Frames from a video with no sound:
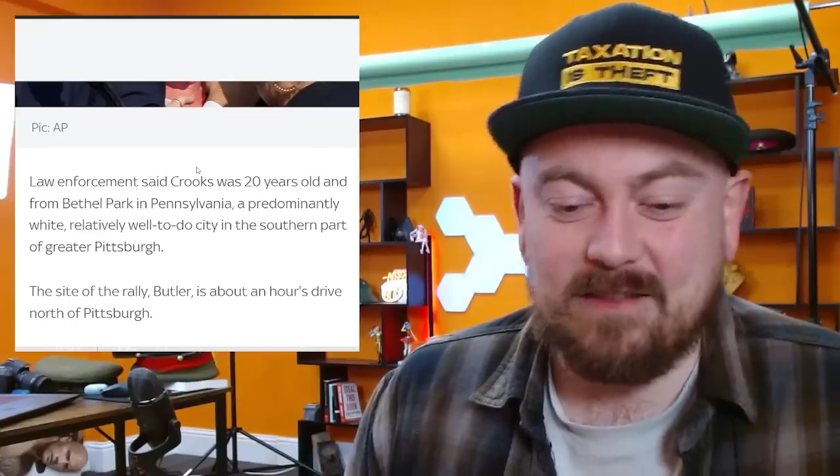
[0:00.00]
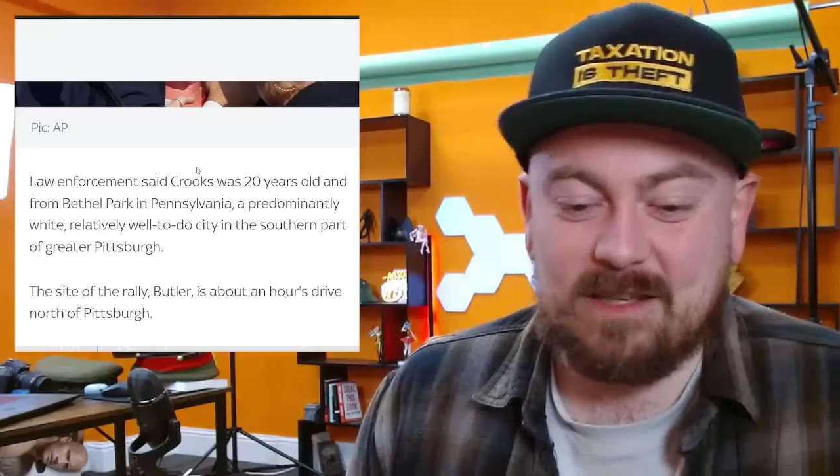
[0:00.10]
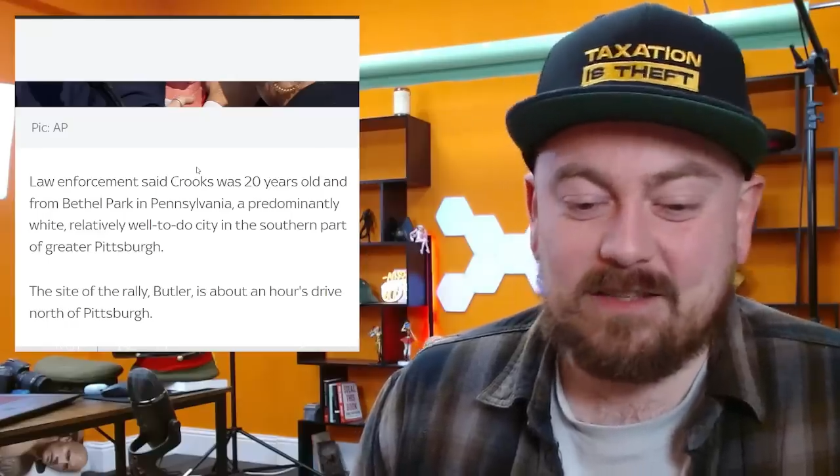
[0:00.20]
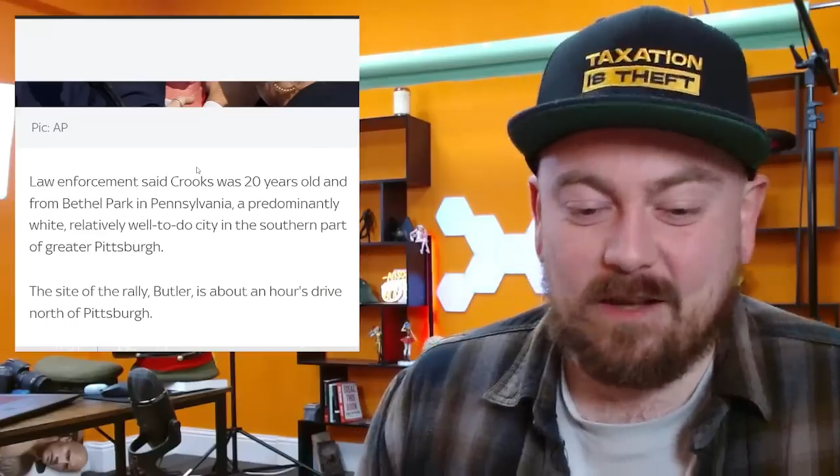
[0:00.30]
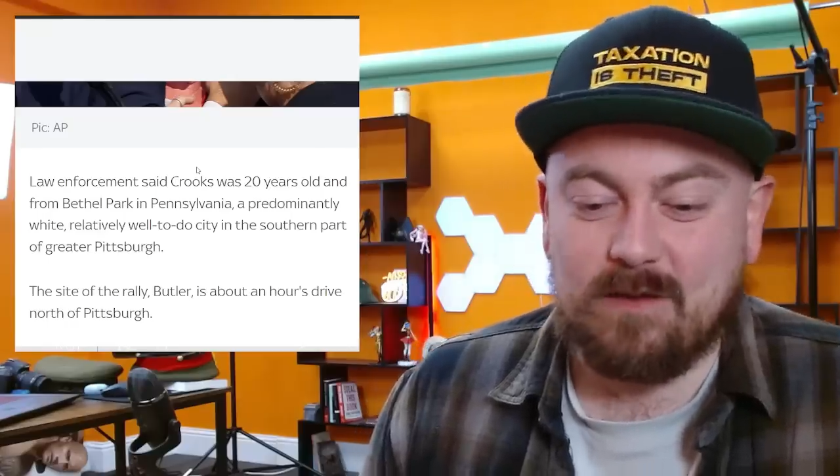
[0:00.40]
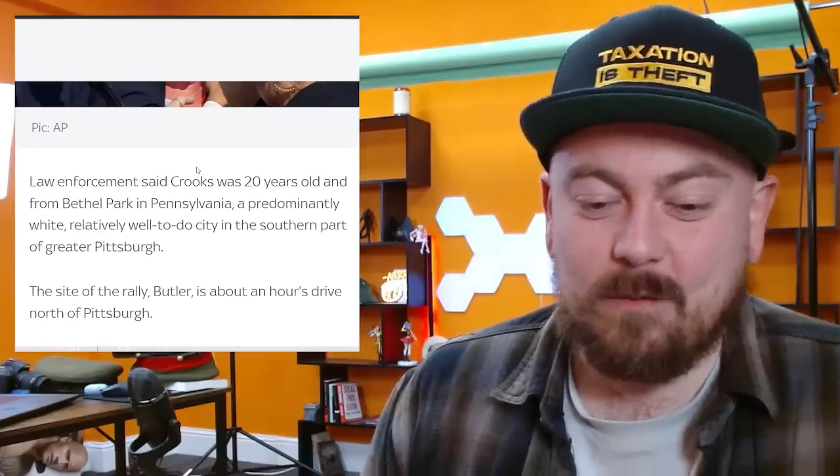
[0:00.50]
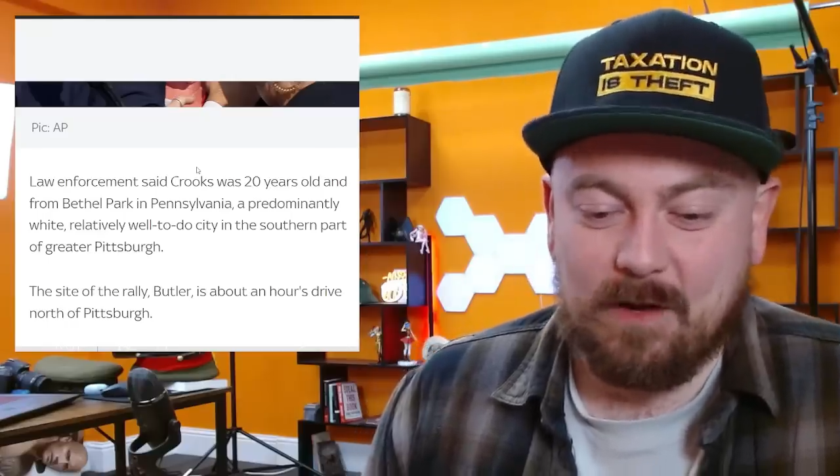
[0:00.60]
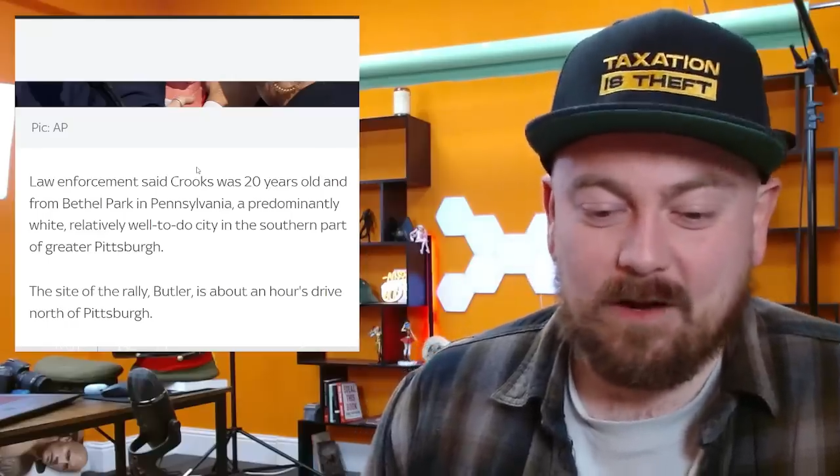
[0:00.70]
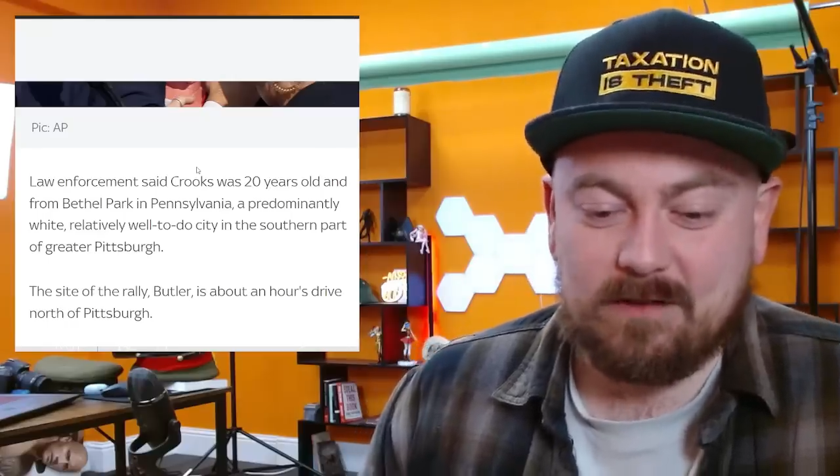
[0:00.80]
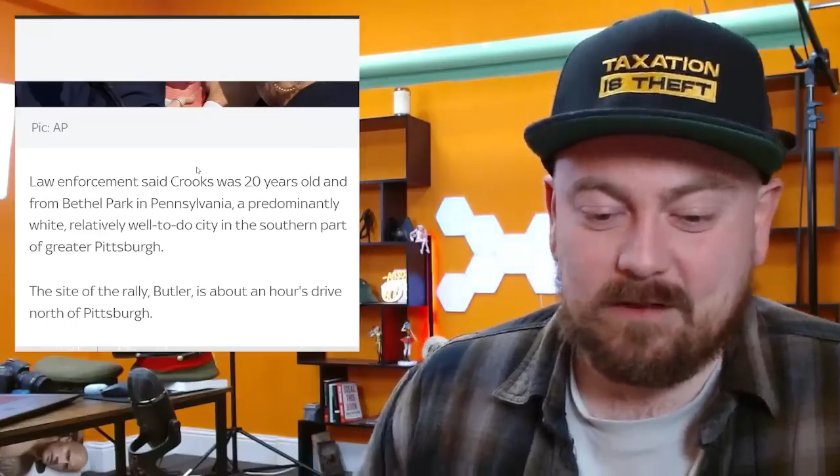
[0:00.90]
the southern
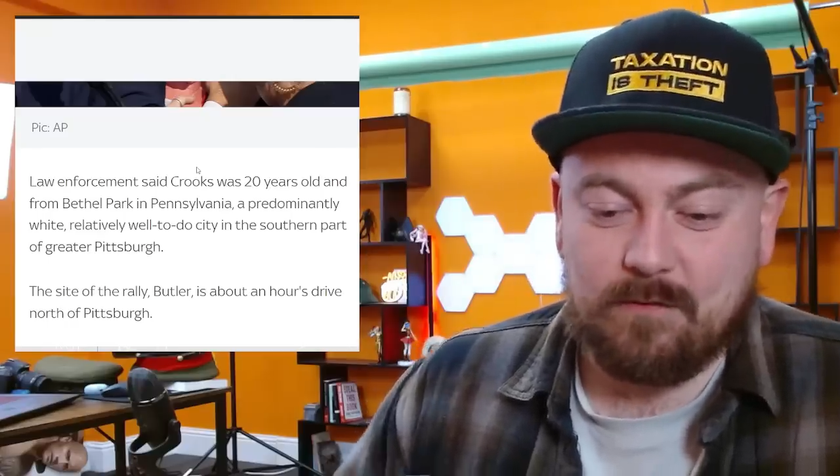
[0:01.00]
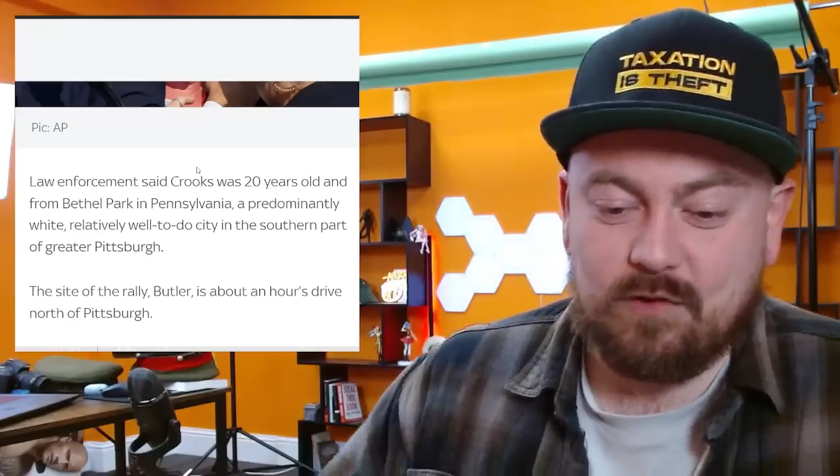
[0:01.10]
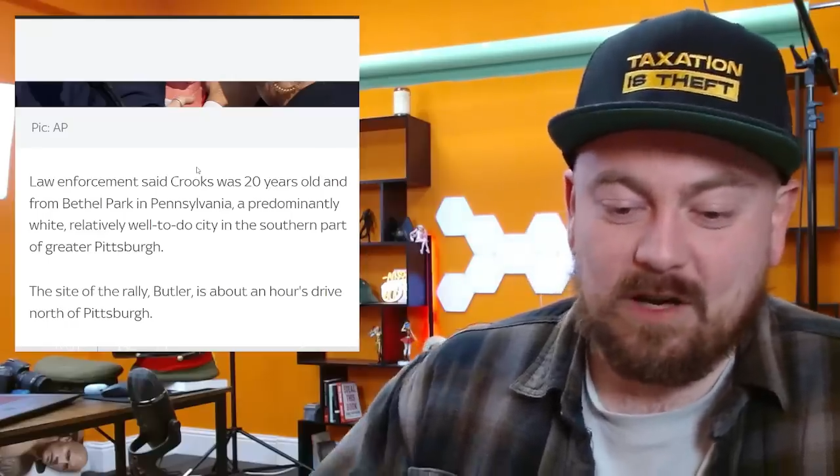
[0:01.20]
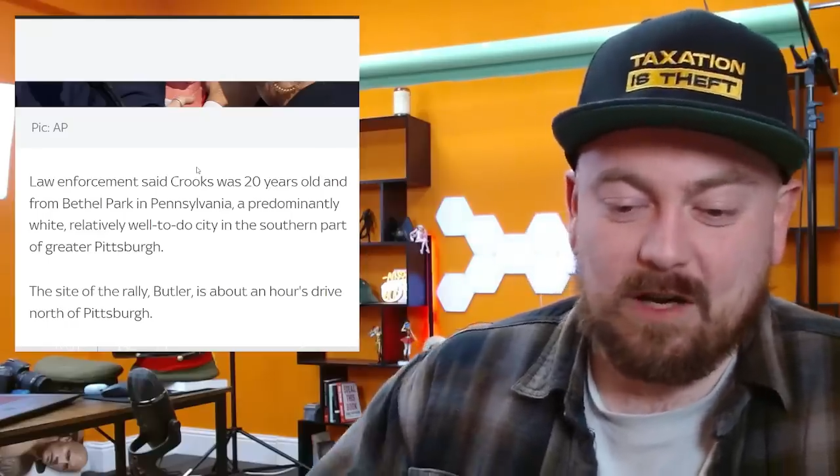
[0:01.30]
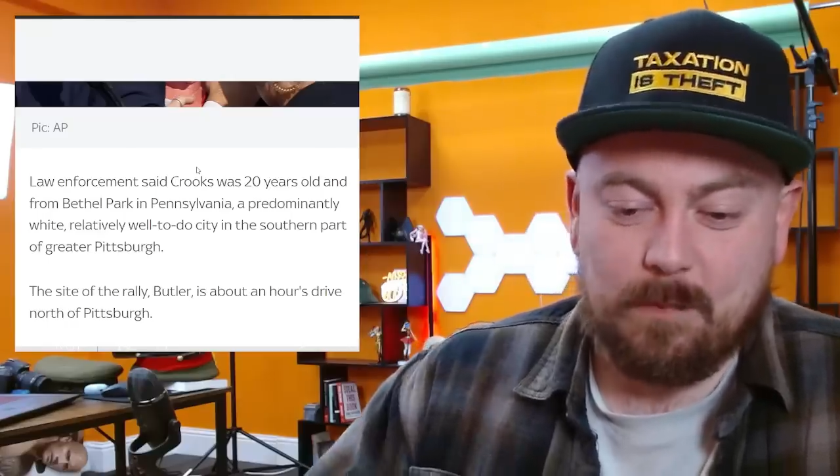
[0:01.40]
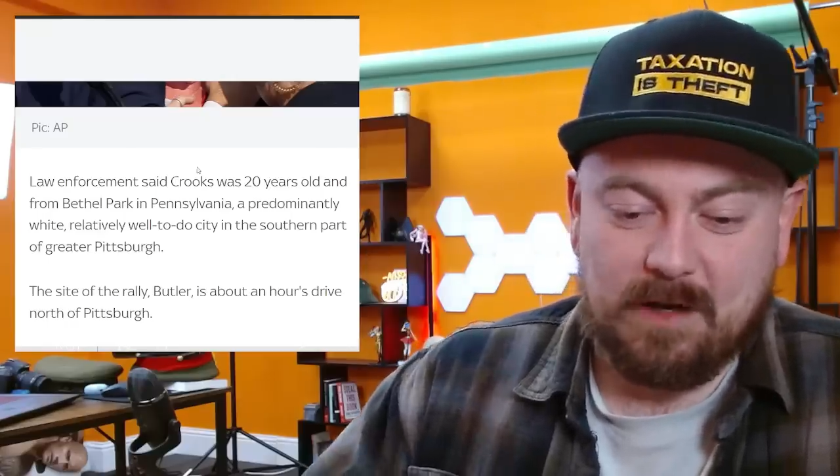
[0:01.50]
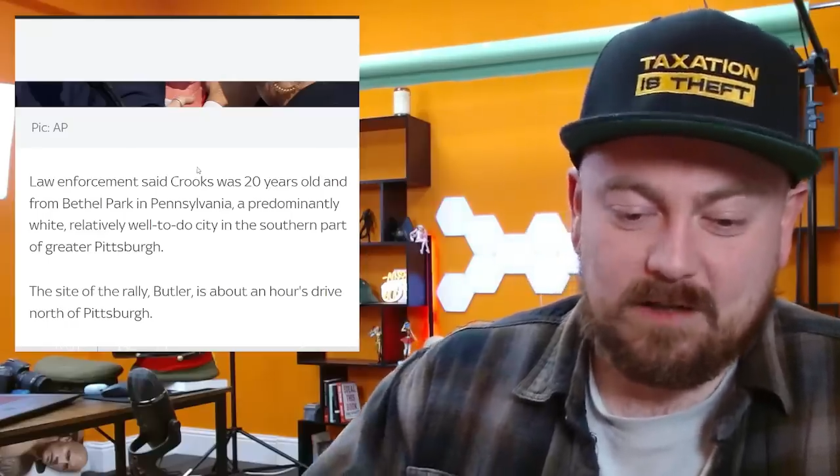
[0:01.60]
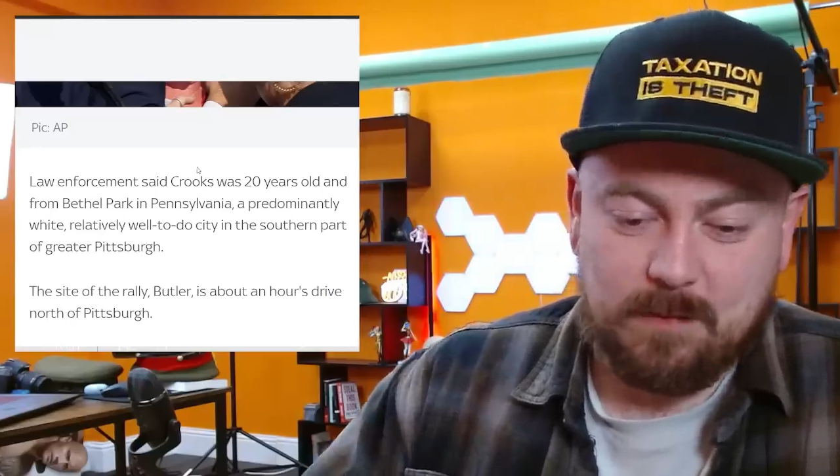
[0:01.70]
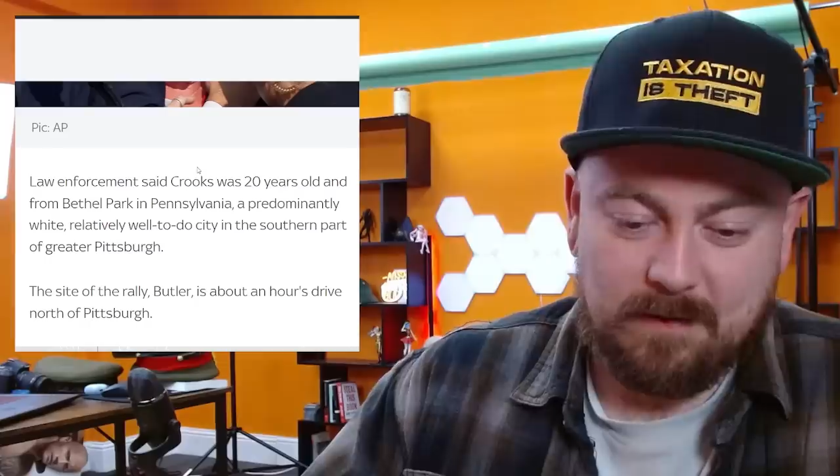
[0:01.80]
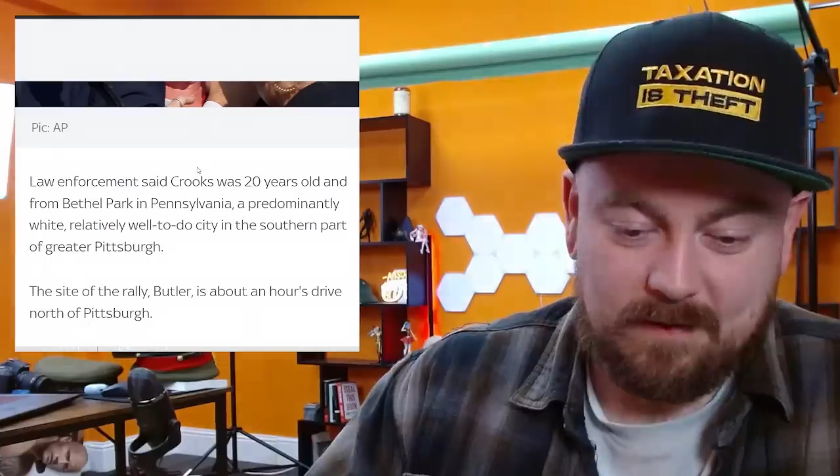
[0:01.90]
part of Greater
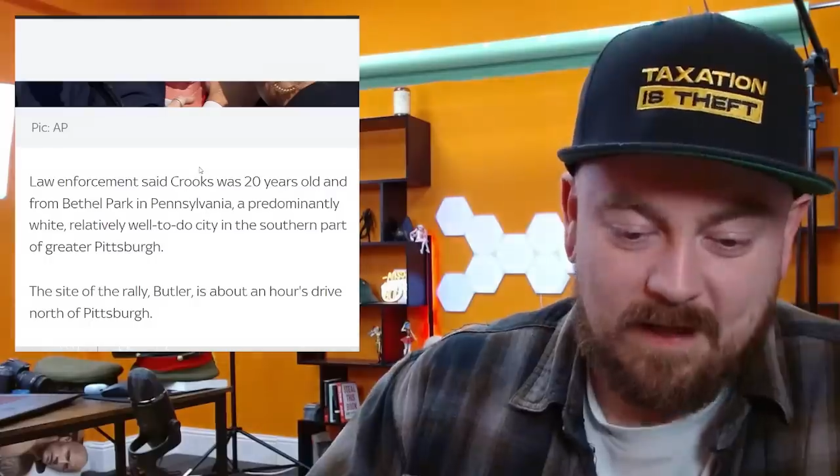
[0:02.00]
Pittsburgh.